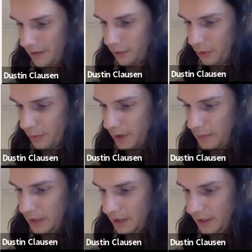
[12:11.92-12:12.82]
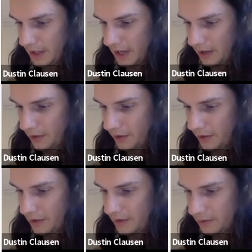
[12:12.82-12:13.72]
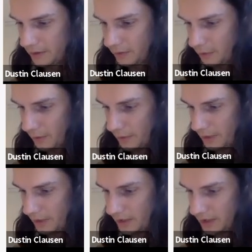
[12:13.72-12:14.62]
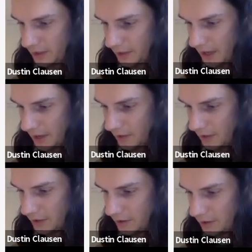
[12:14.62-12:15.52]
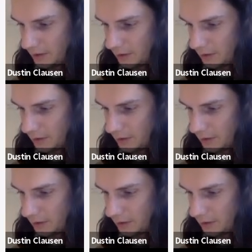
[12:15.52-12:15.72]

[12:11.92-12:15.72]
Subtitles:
form an abelian category, form abelian subcategories.